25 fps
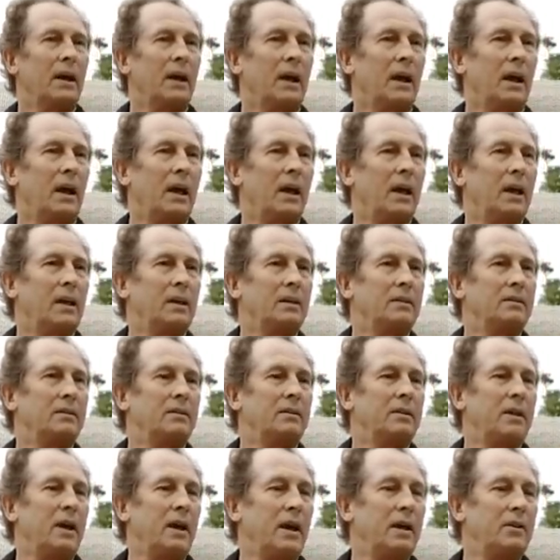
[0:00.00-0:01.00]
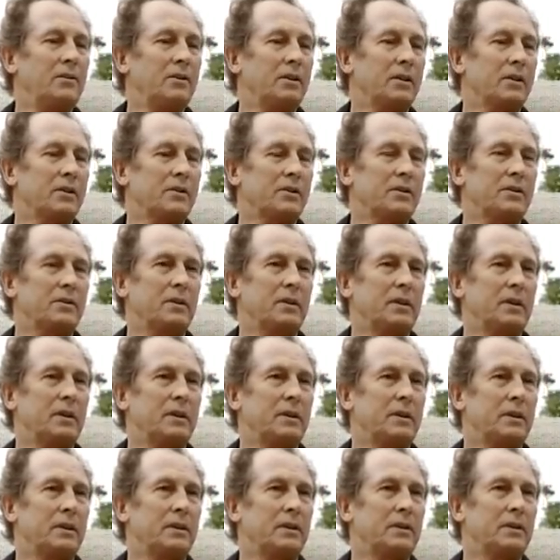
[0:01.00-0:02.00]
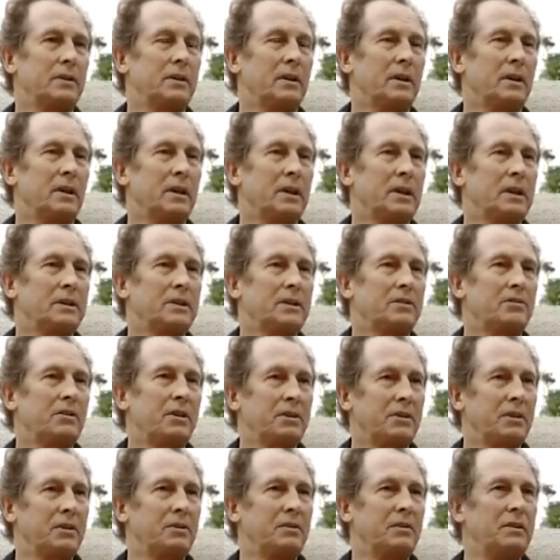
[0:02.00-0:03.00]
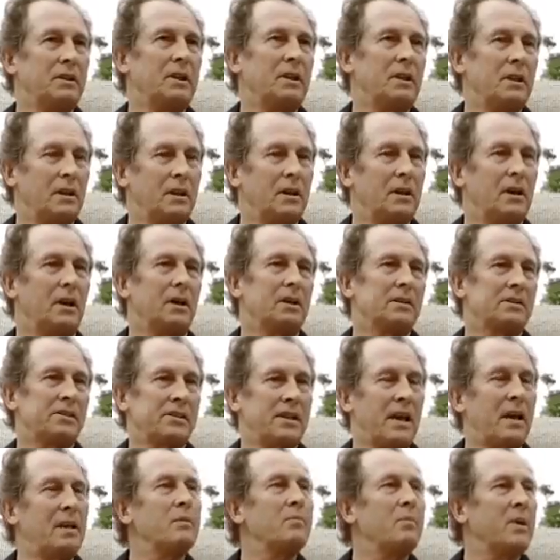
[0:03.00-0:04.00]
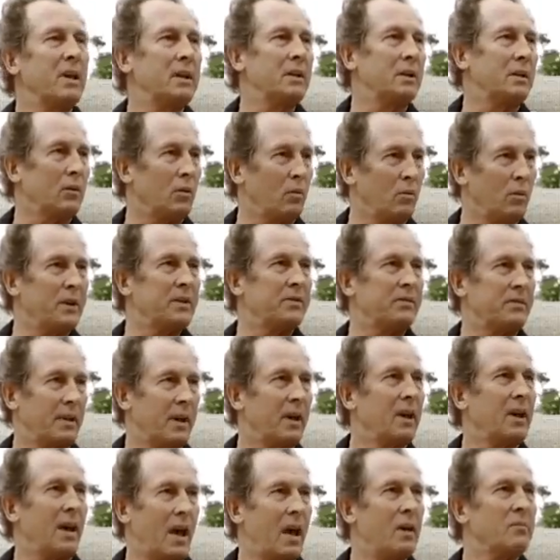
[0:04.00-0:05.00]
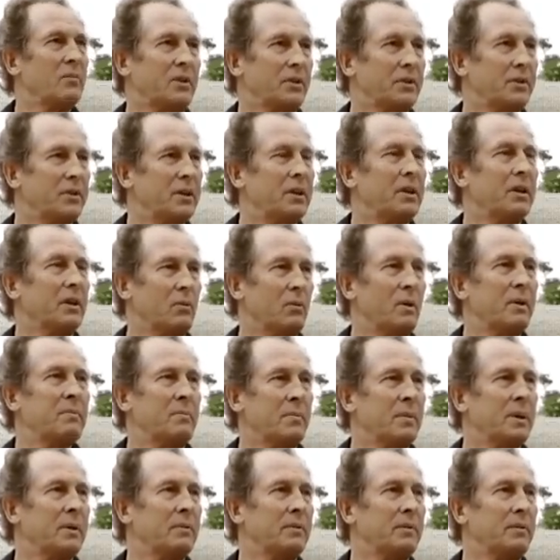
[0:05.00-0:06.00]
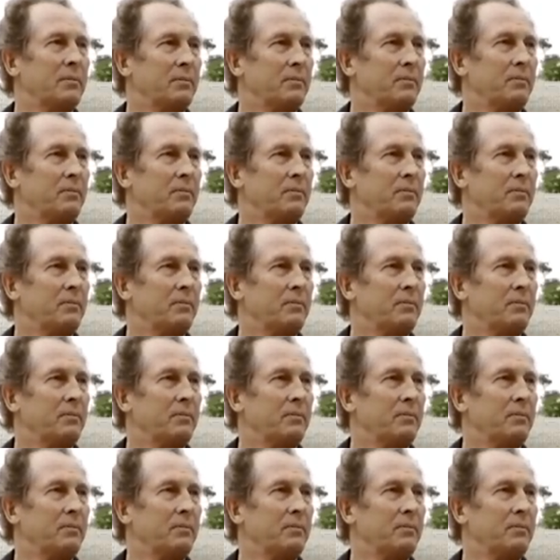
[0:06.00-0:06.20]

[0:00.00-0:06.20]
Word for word: and they just uh, uh treated the uh, cell media with MRET equipment